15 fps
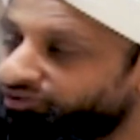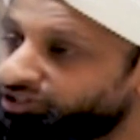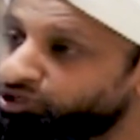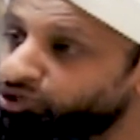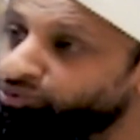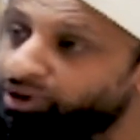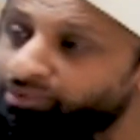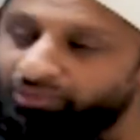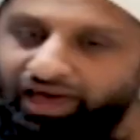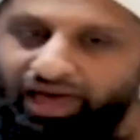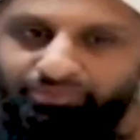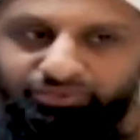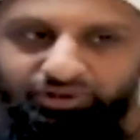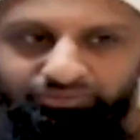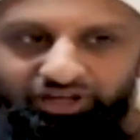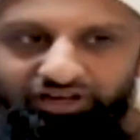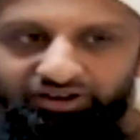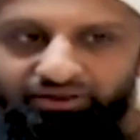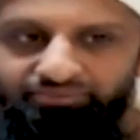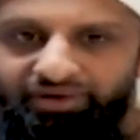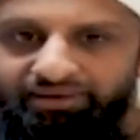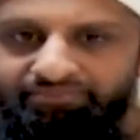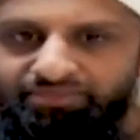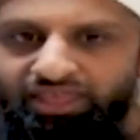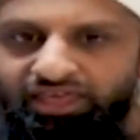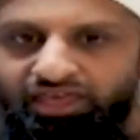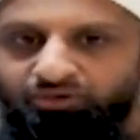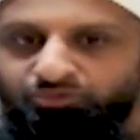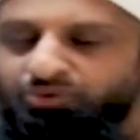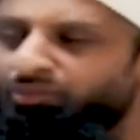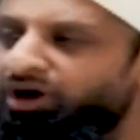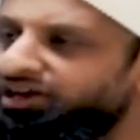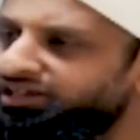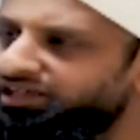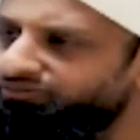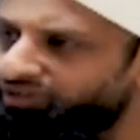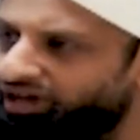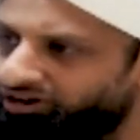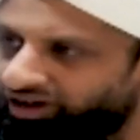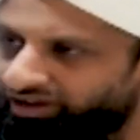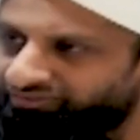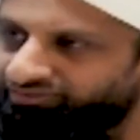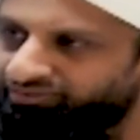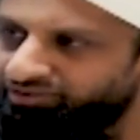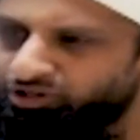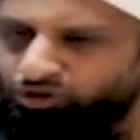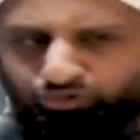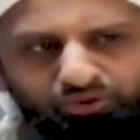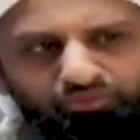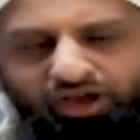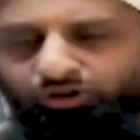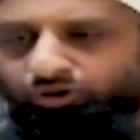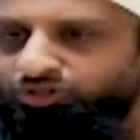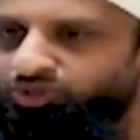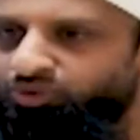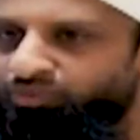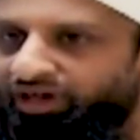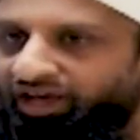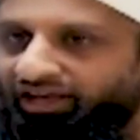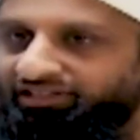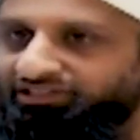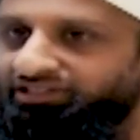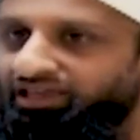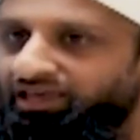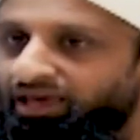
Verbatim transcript: And then you know what might happen of that non We might leave that life. You know, we might go somewhere else.